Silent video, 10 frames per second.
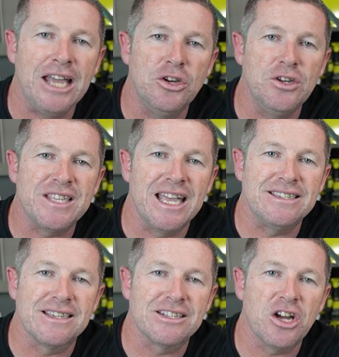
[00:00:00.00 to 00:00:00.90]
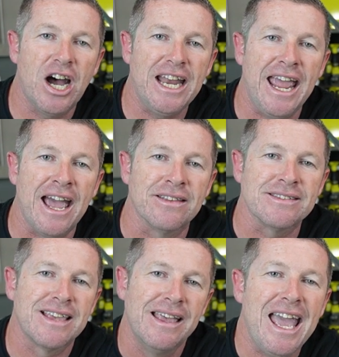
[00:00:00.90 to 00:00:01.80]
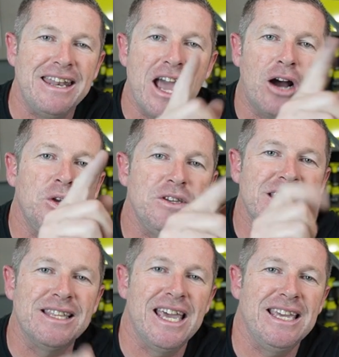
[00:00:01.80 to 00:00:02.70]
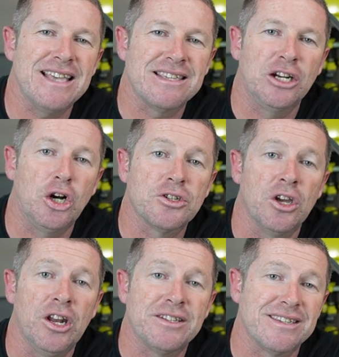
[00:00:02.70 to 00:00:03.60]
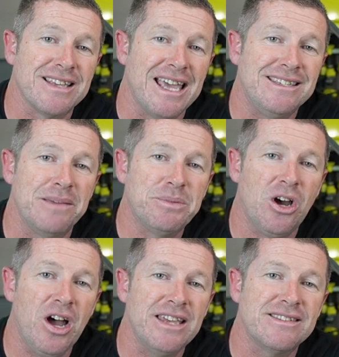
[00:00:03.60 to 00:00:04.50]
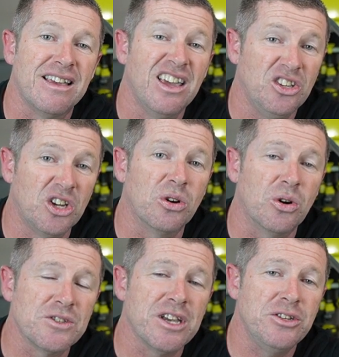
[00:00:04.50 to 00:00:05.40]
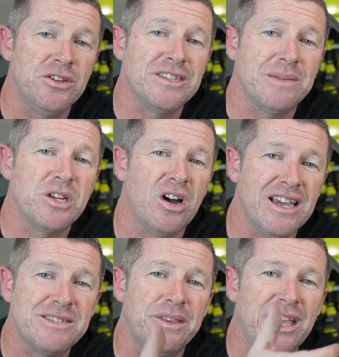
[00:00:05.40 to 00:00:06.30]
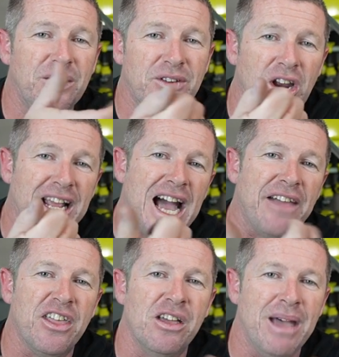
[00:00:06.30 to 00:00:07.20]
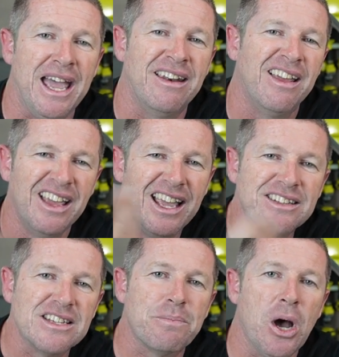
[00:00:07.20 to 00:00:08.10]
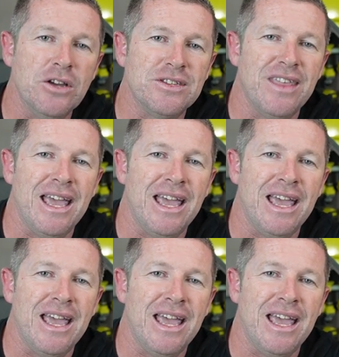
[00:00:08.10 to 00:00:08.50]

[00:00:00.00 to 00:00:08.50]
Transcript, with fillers: and use these as tie downs. Now I'm using these as an alternate to, say, zip ties. You could also use zip ties, but then you've got to cut them and dispose of